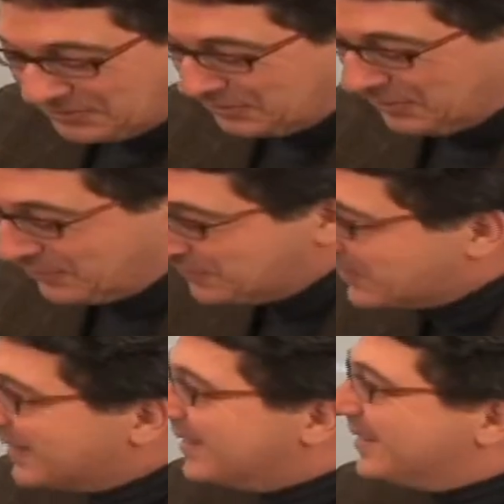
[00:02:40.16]
who knew?
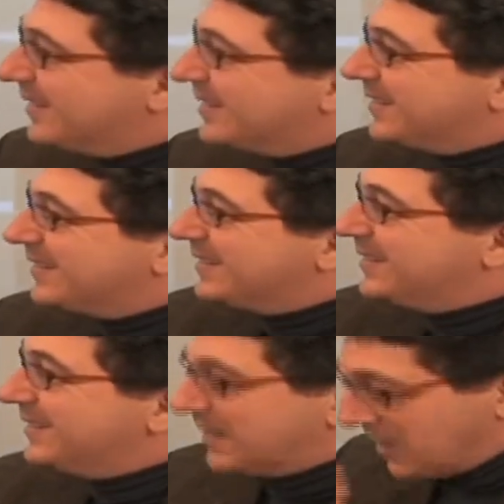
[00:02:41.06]
Well, we'll, we'll wait for
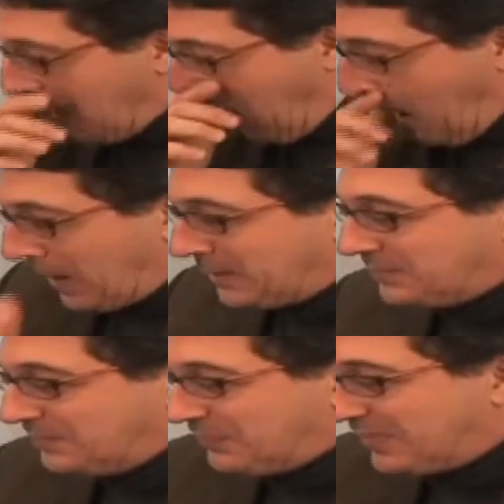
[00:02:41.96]
your your restaurant book